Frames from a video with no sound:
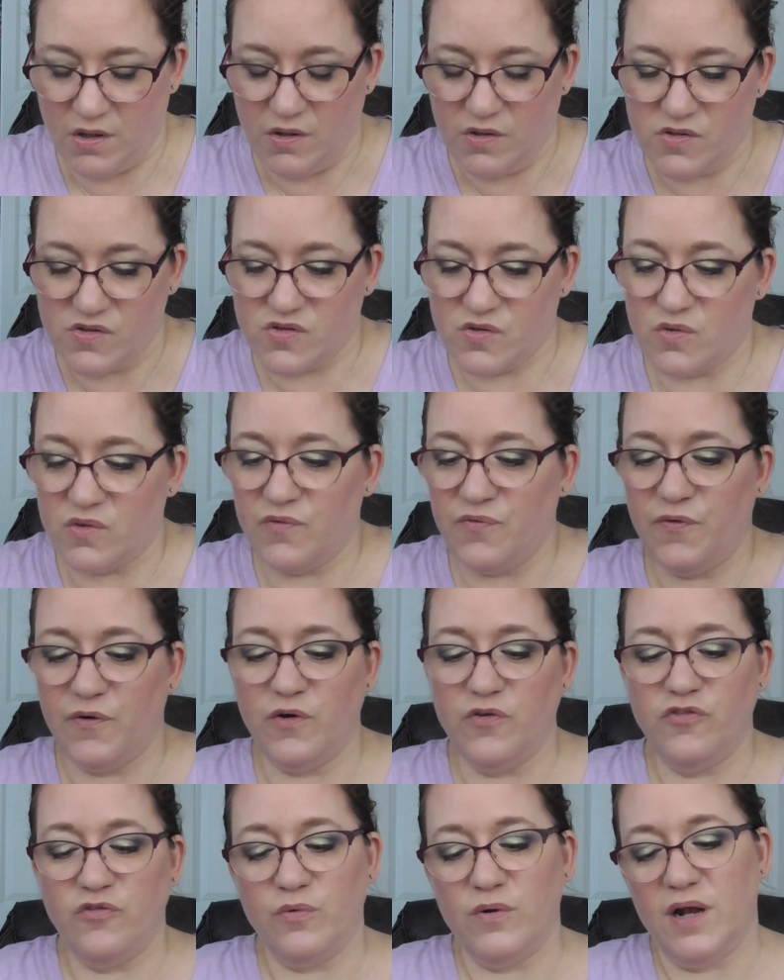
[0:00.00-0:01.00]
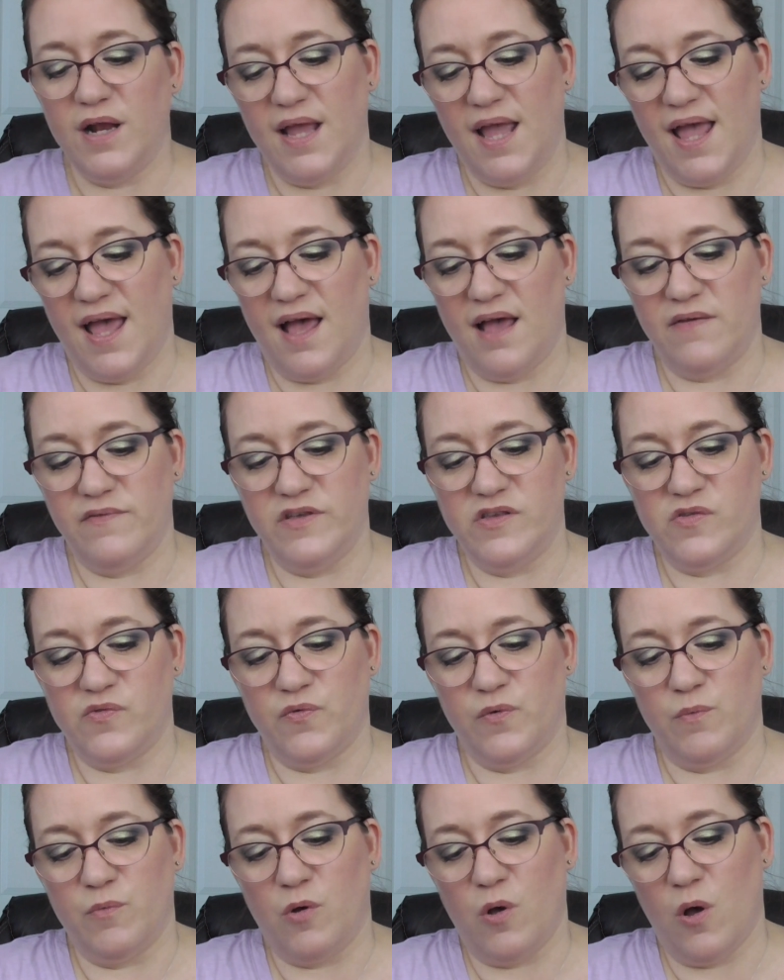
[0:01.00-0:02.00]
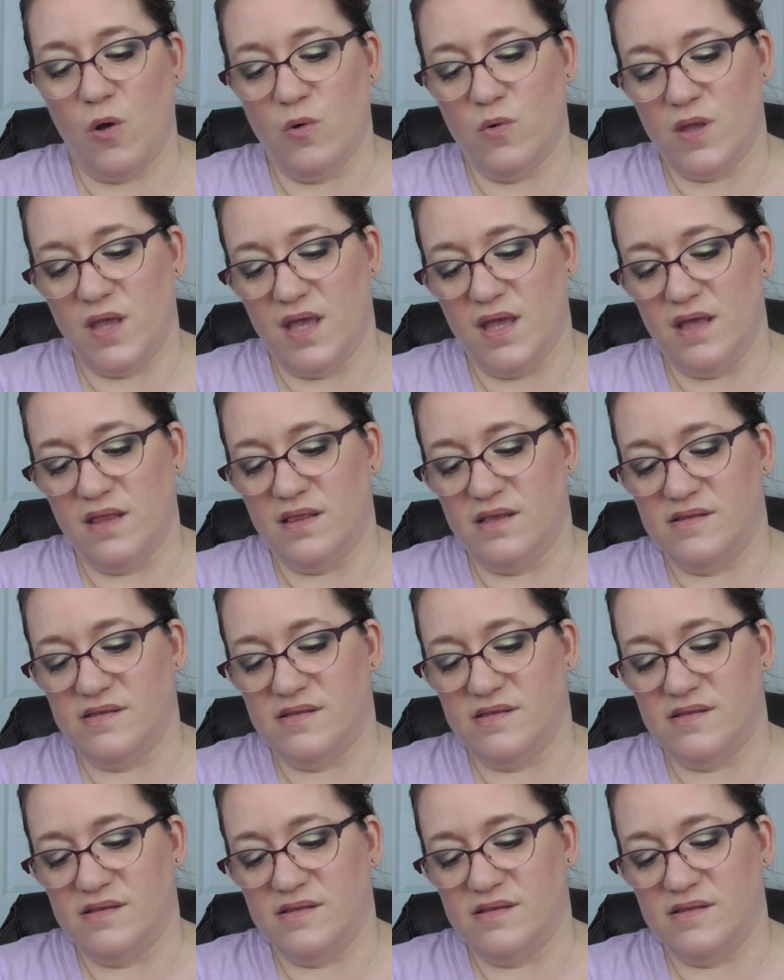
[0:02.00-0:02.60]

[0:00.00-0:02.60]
So the first one I have is from Kokie.